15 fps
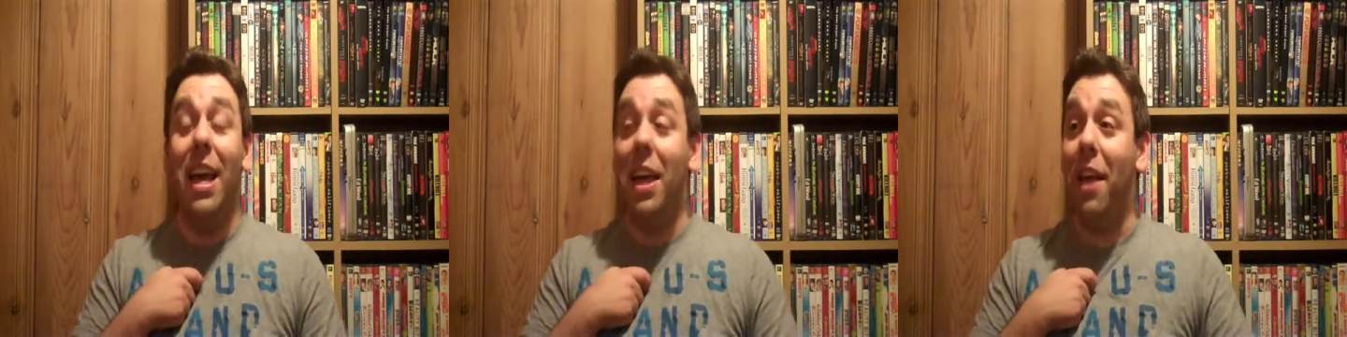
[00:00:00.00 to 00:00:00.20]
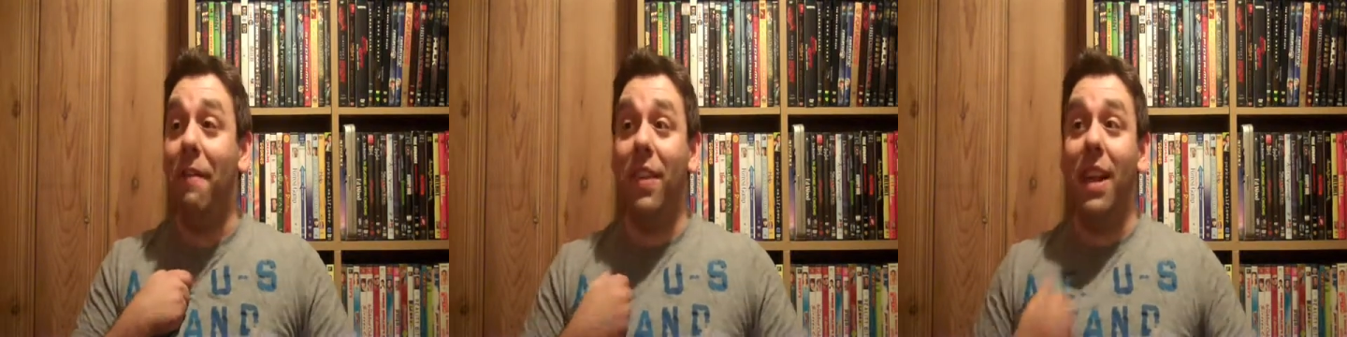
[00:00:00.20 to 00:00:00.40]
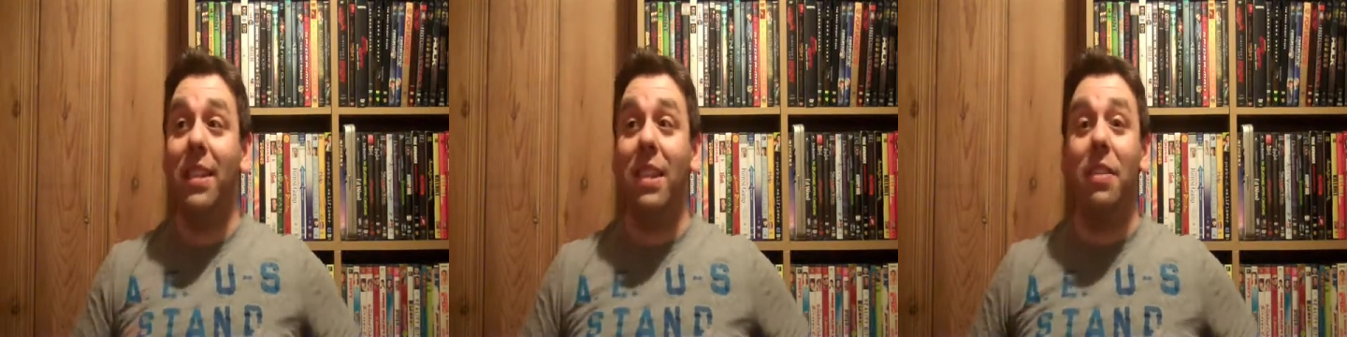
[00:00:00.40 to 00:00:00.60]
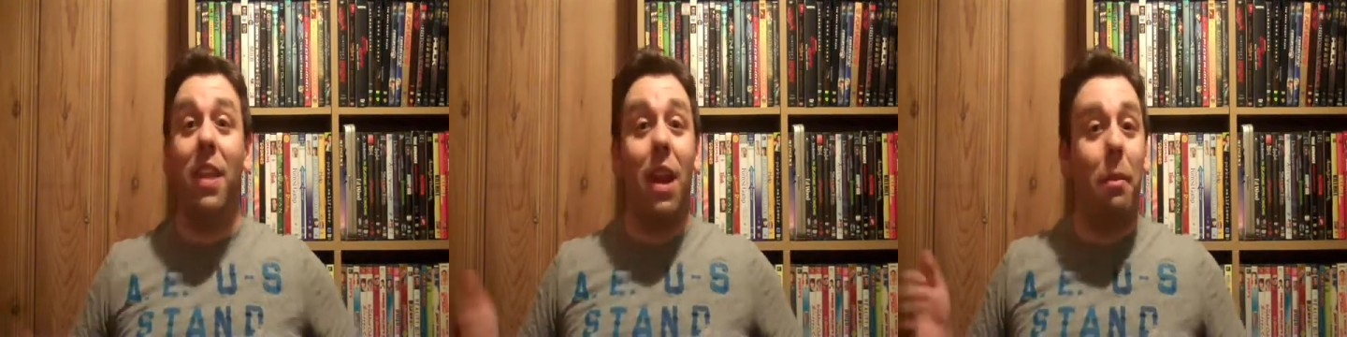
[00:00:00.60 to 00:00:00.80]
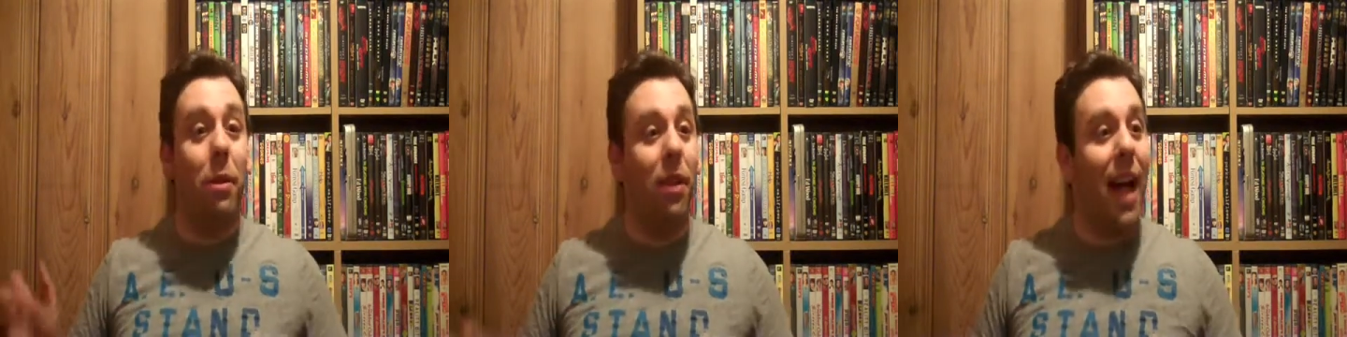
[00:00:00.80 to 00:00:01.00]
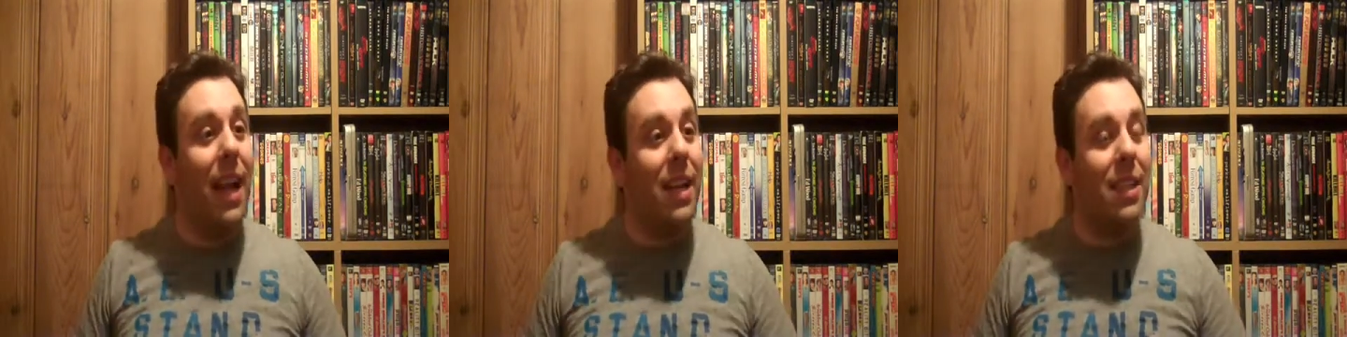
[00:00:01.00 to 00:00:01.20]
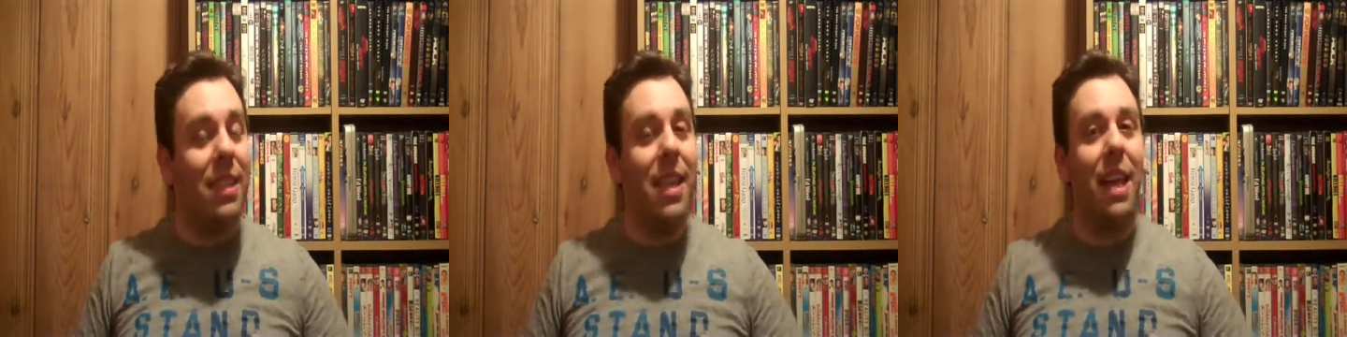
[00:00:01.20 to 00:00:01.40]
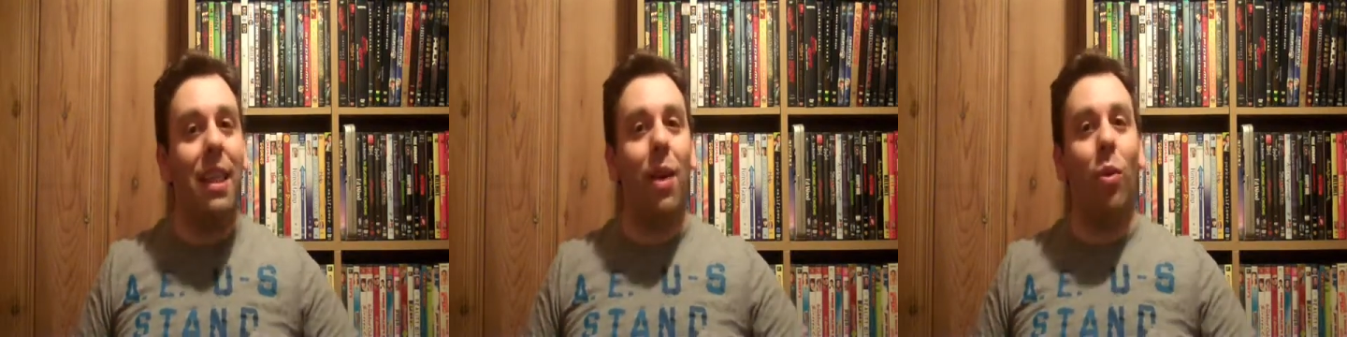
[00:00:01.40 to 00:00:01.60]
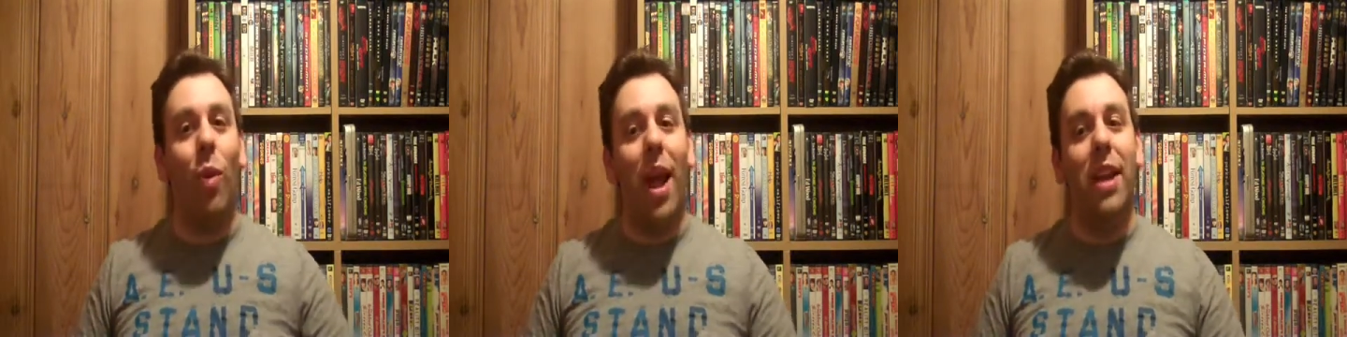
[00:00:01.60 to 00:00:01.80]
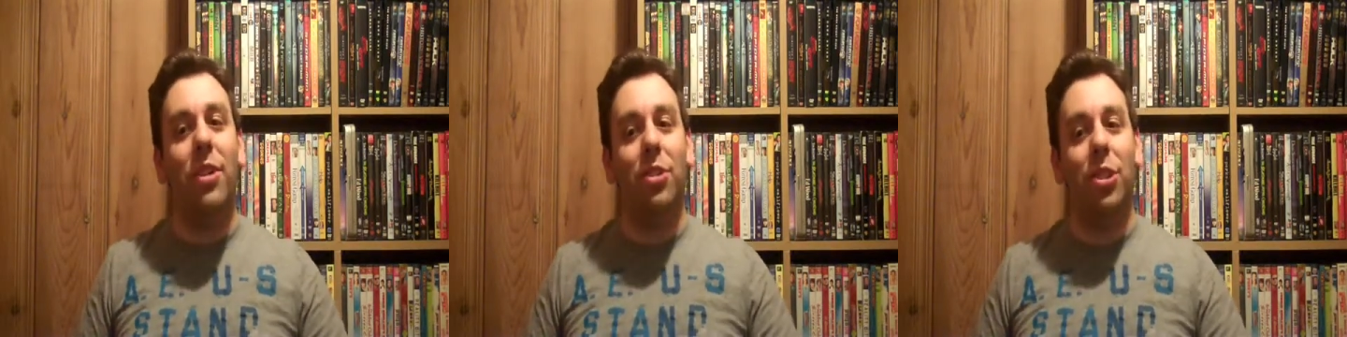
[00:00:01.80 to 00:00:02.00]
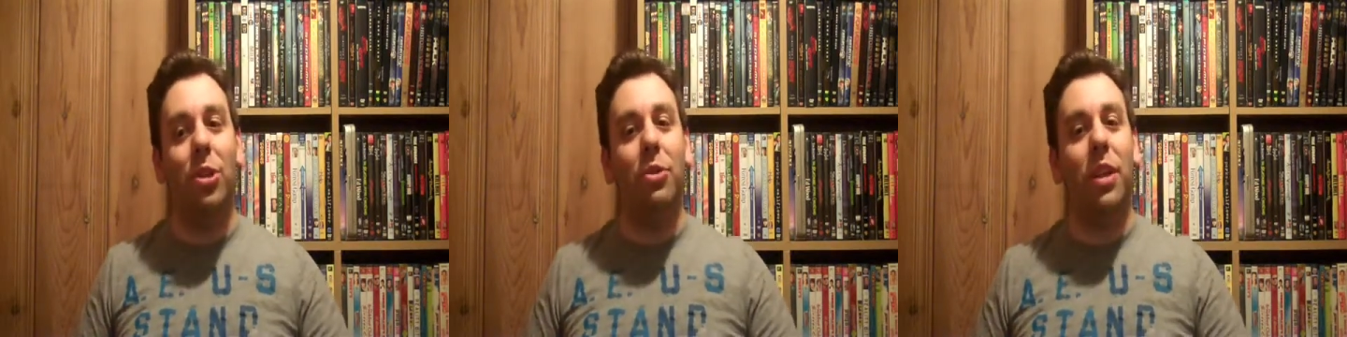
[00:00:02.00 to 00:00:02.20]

if it isn't, then I'm glad to say that Red 2